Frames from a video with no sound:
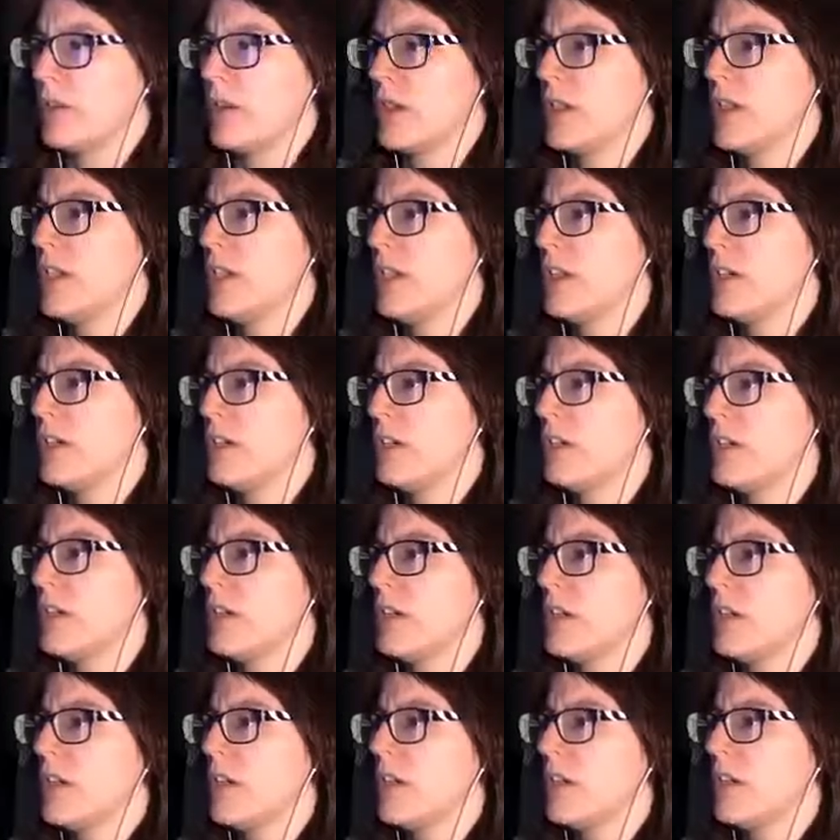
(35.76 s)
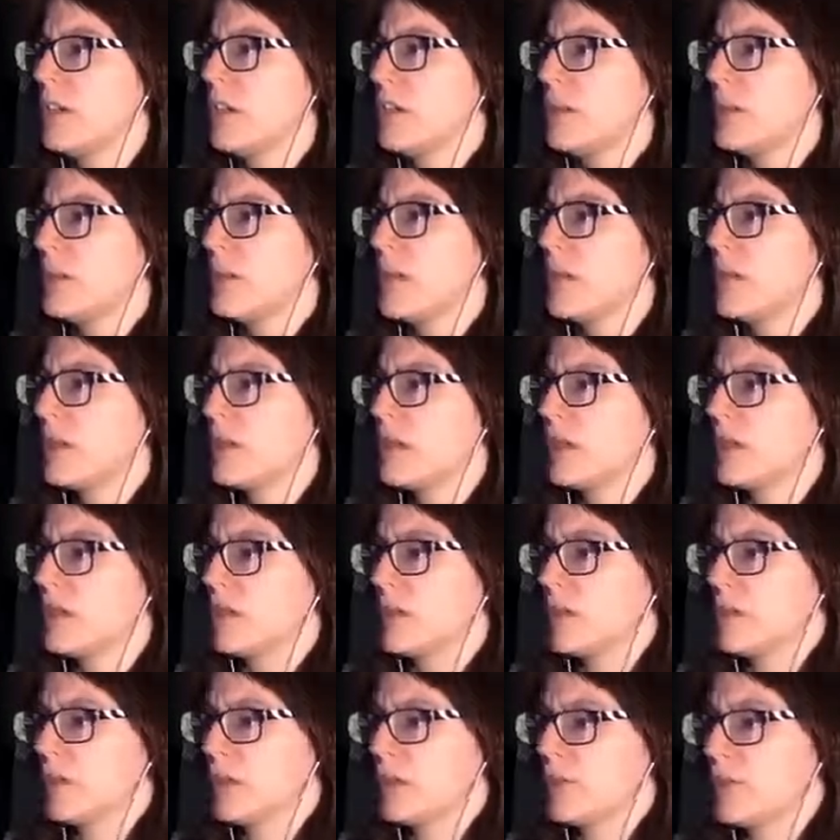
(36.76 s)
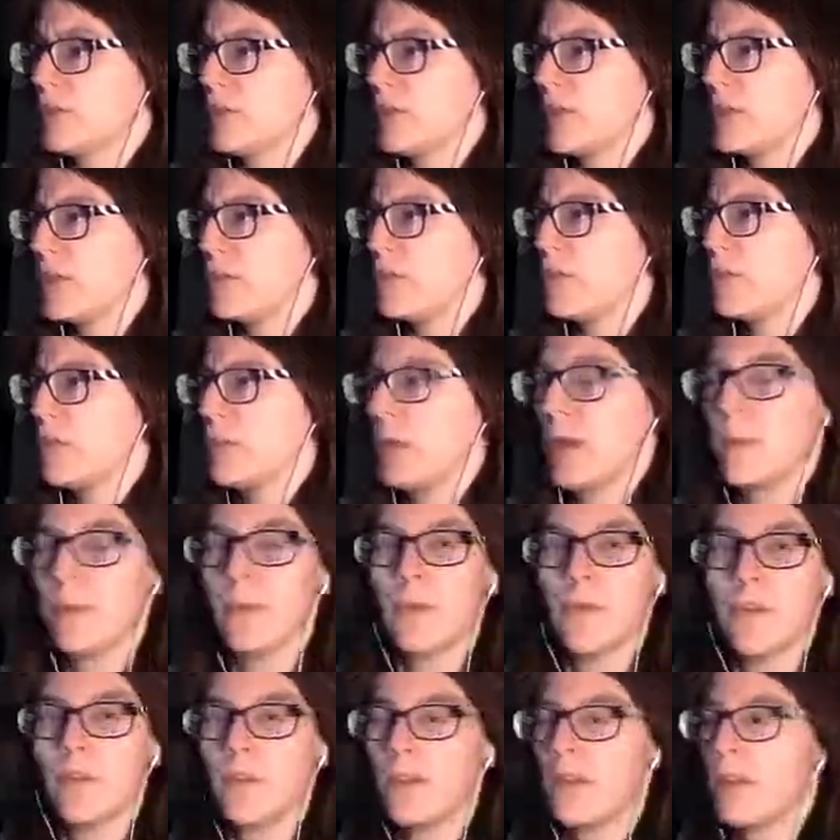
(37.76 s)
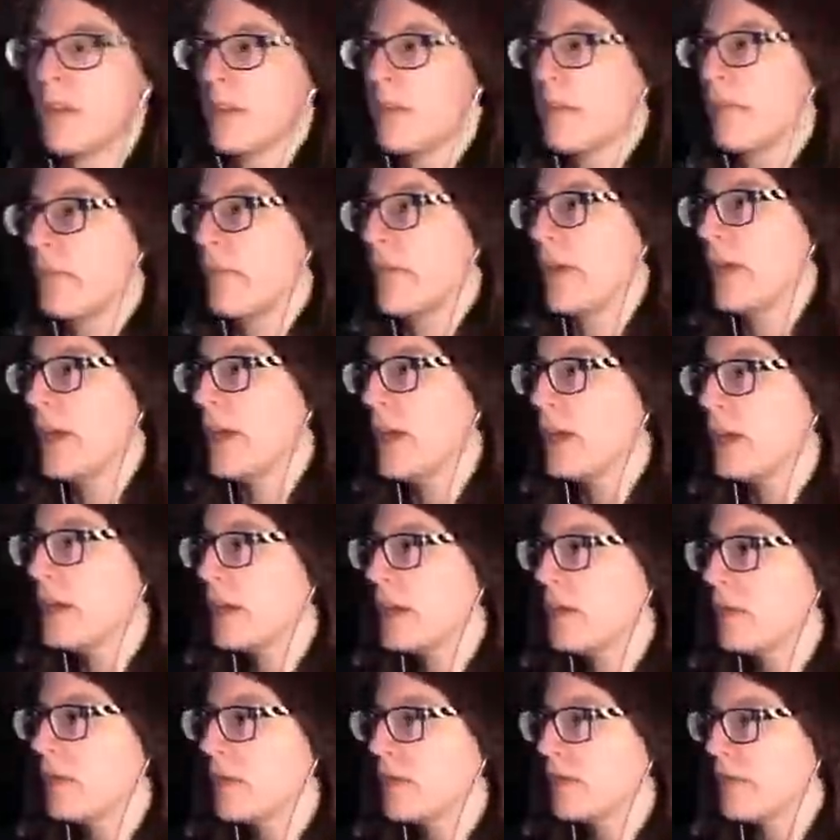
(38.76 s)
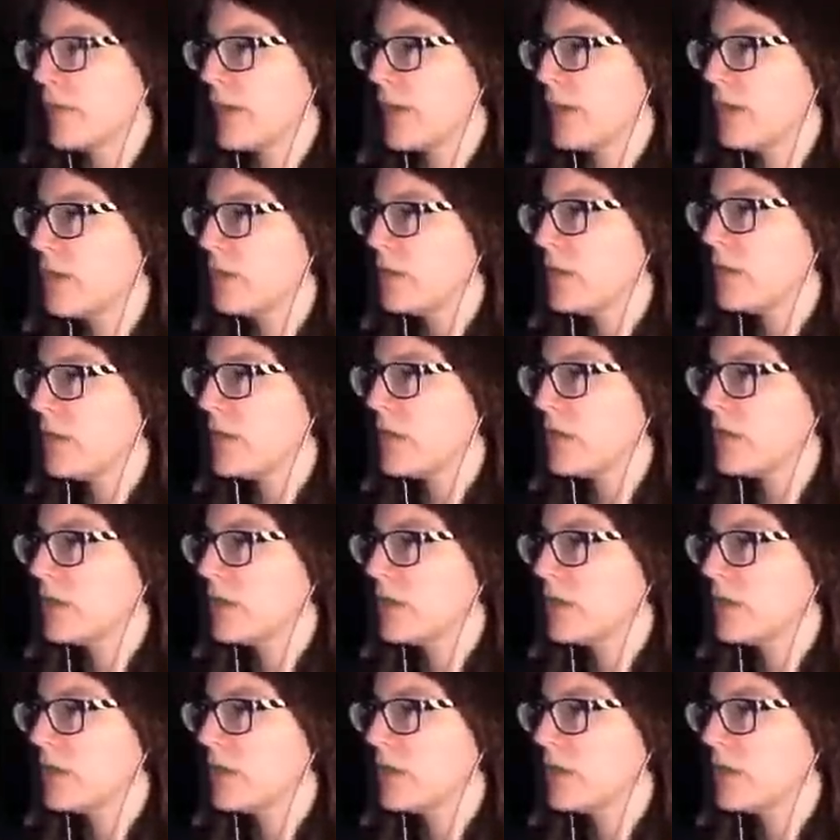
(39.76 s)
here. Because remember the fan that we found?